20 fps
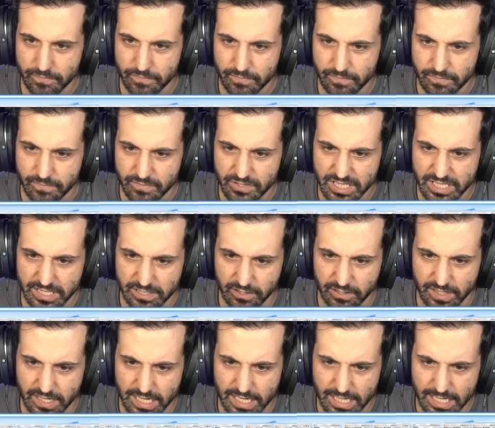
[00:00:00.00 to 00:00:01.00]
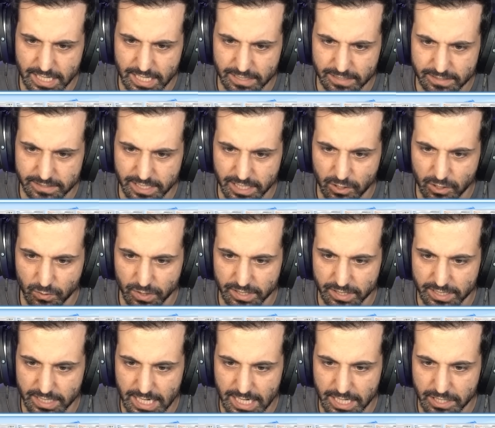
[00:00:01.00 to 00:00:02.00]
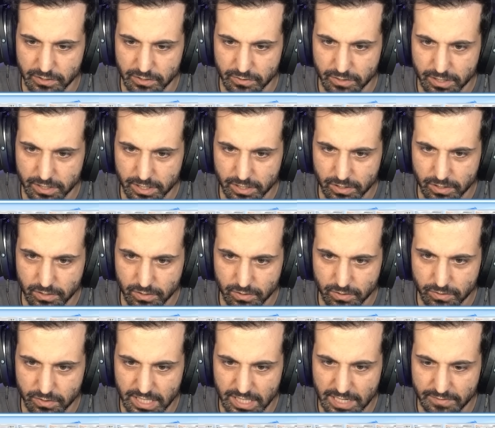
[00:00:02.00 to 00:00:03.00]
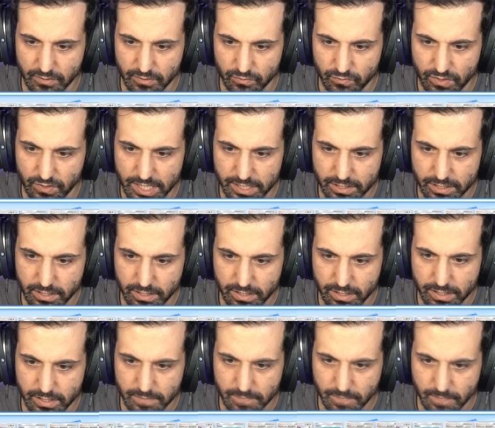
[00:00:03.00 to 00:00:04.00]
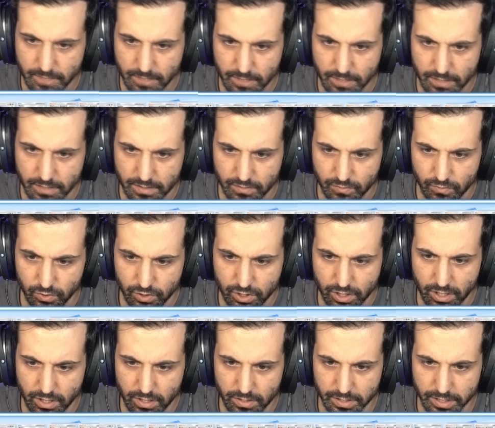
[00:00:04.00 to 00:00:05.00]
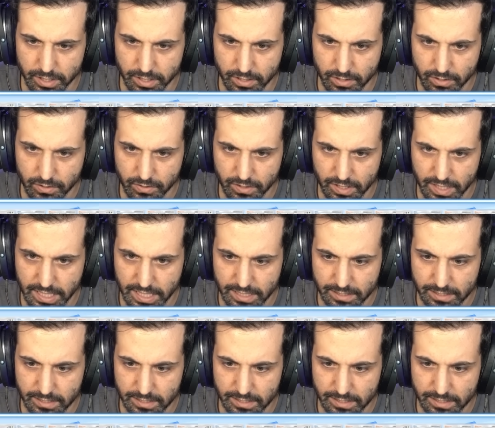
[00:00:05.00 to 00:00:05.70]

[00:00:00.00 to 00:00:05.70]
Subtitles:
See their hand, take away the IO. No, they have a red card, Lucario, and a